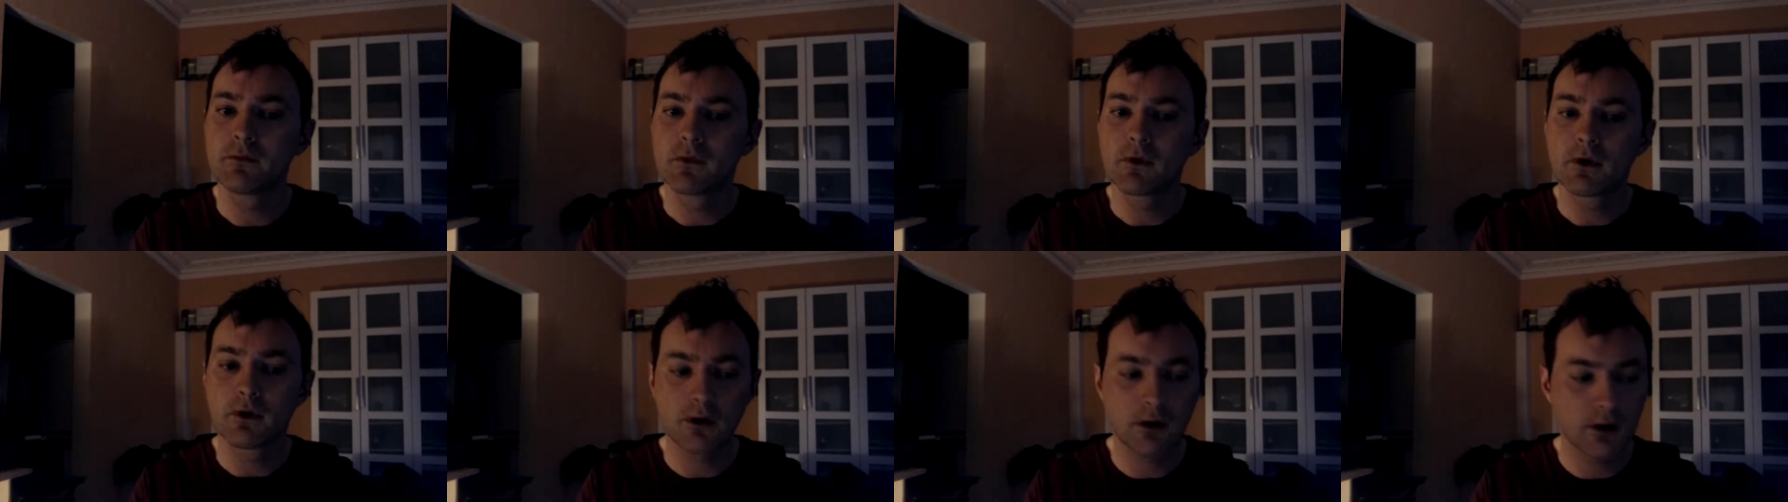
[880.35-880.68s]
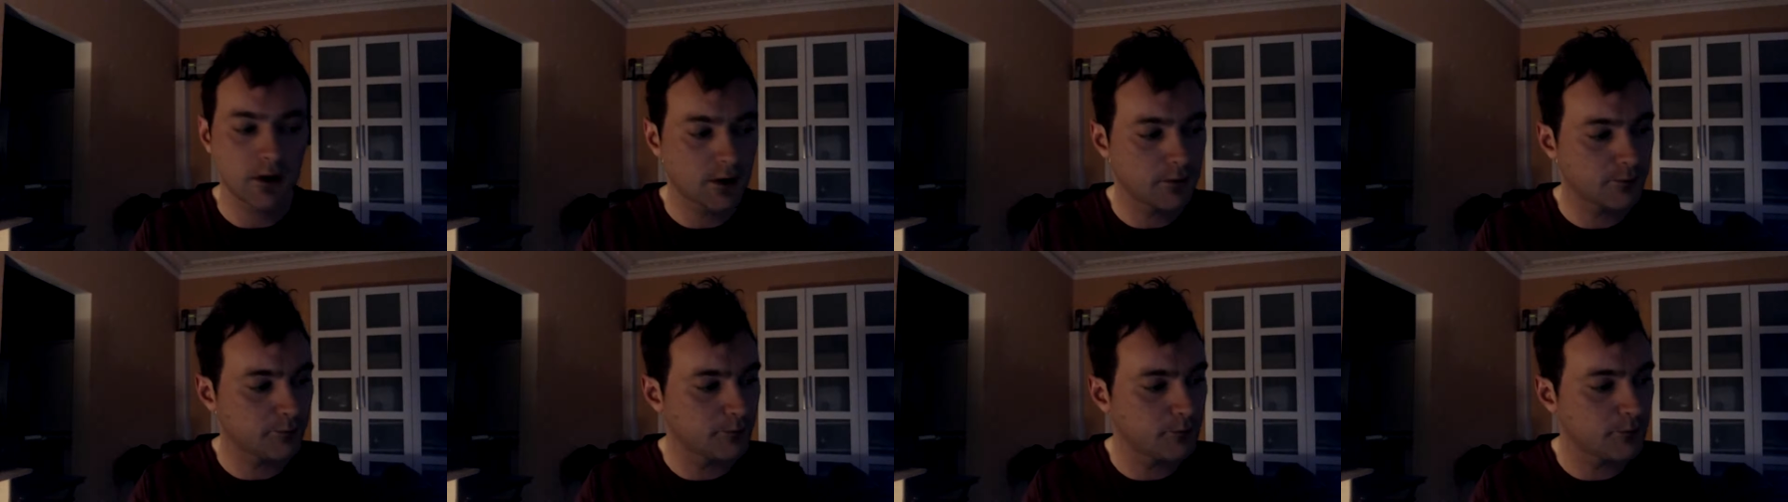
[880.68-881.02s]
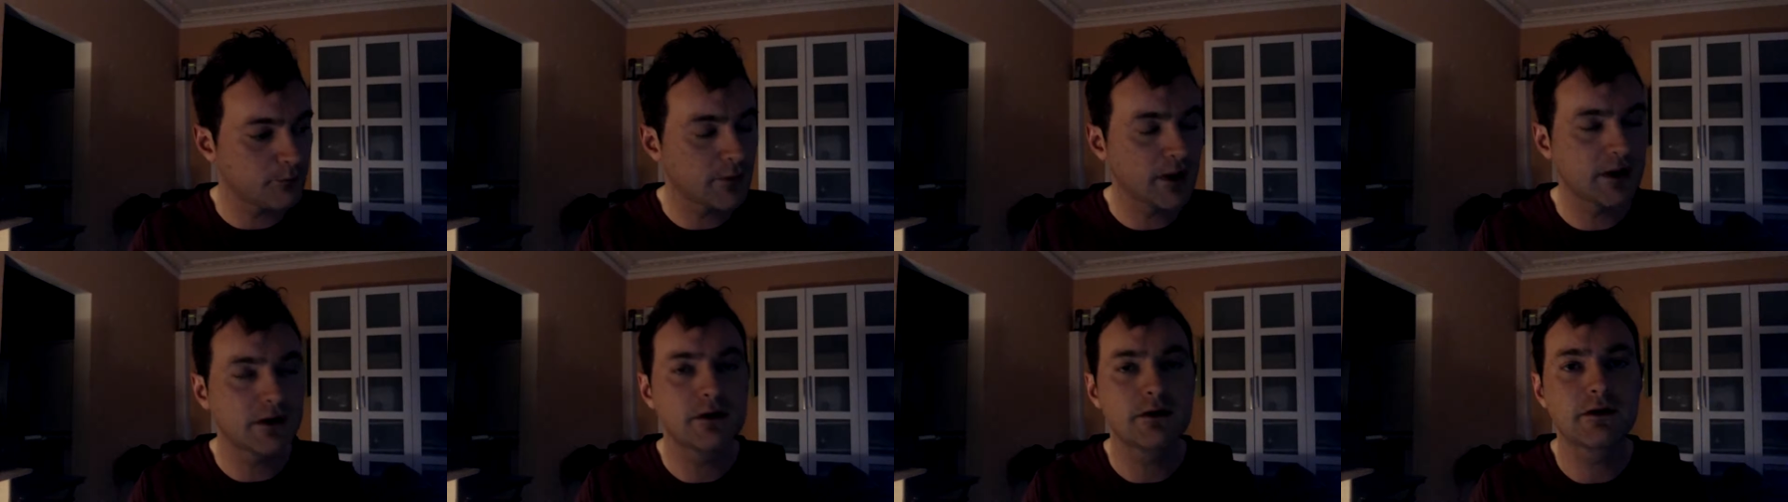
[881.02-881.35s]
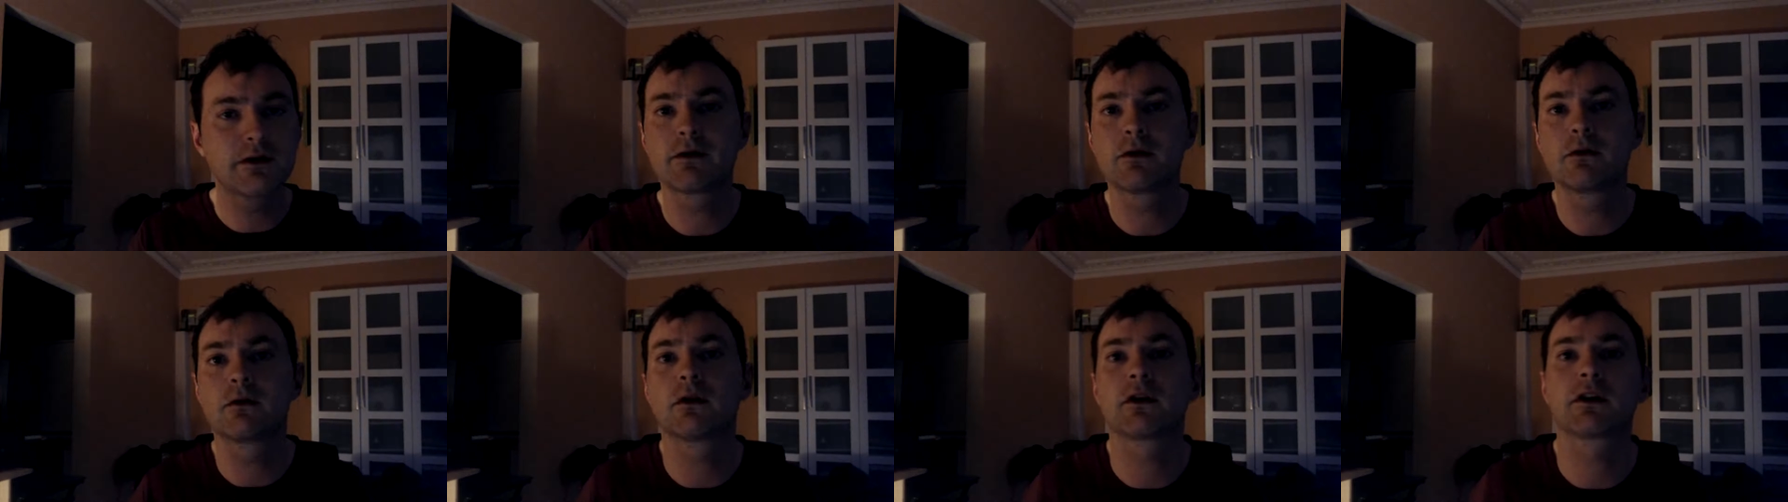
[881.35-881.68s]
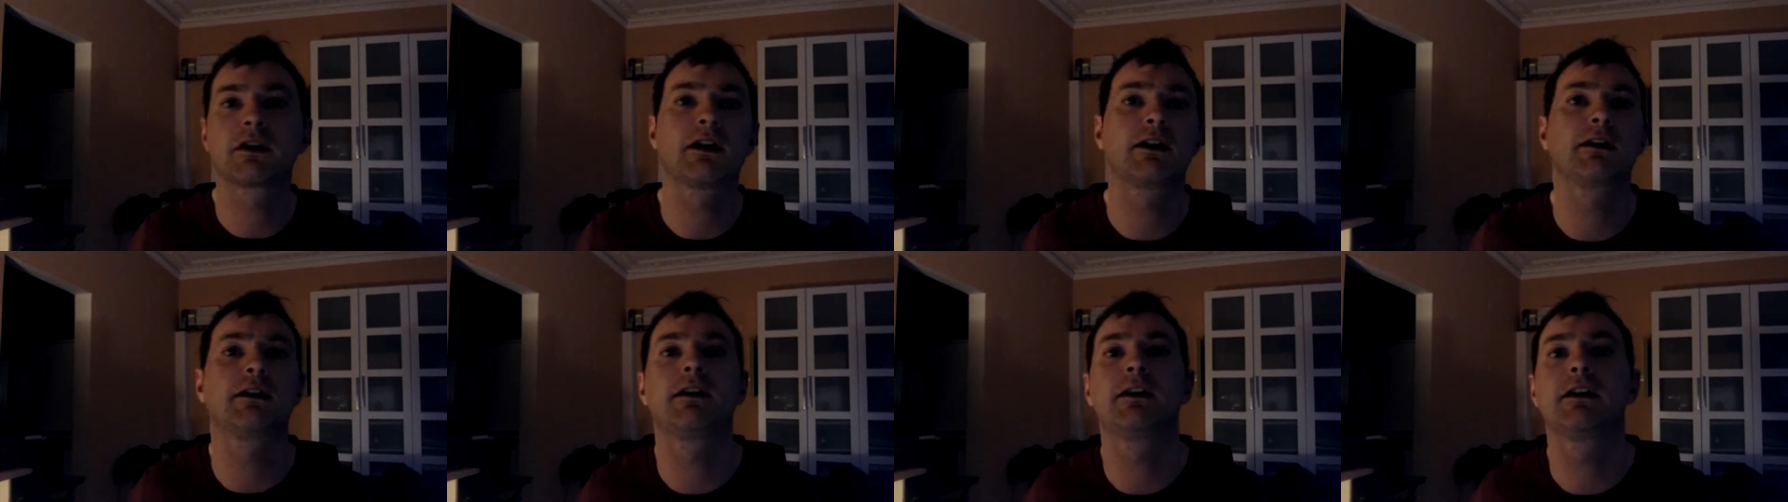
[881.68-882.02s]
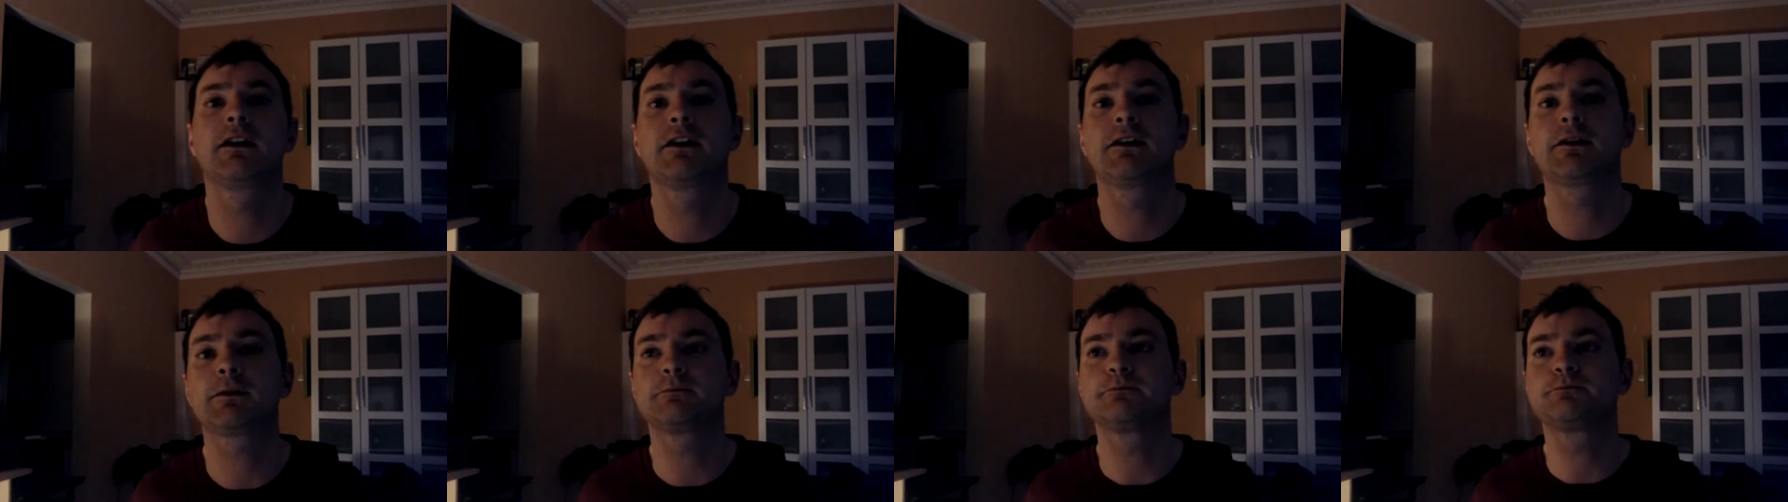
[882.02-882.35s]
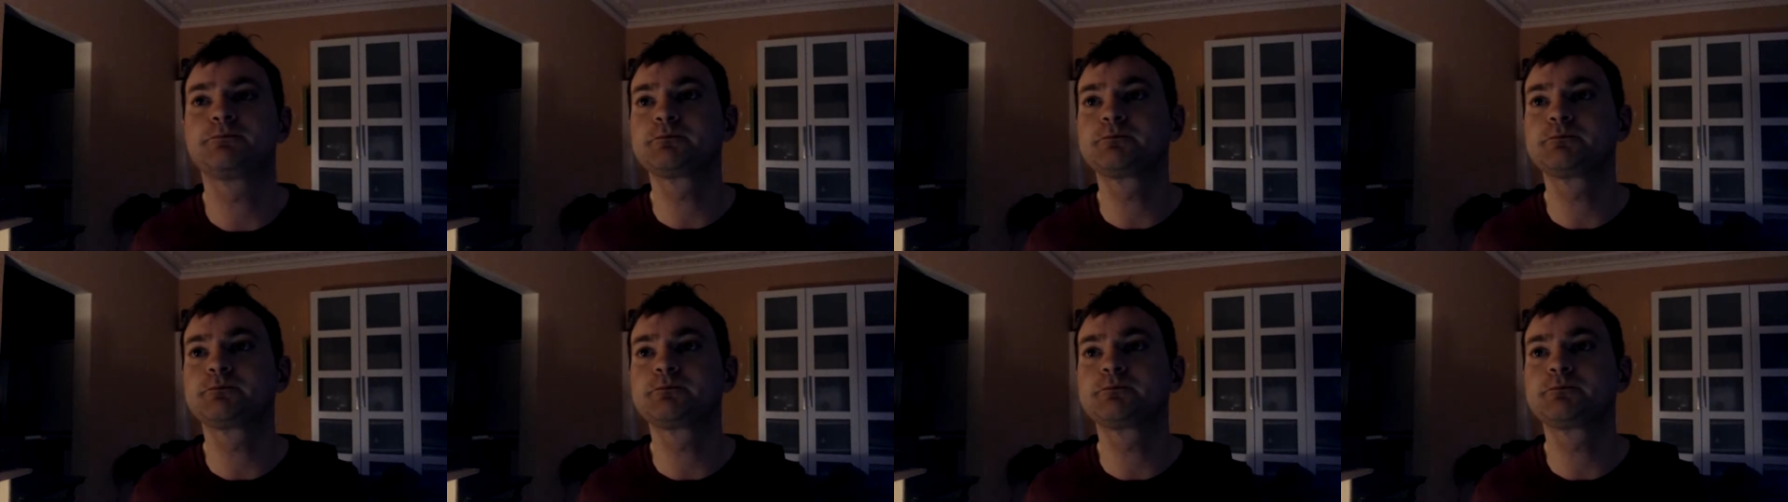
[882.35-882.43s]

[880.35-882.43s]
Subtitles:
managers who are kind of like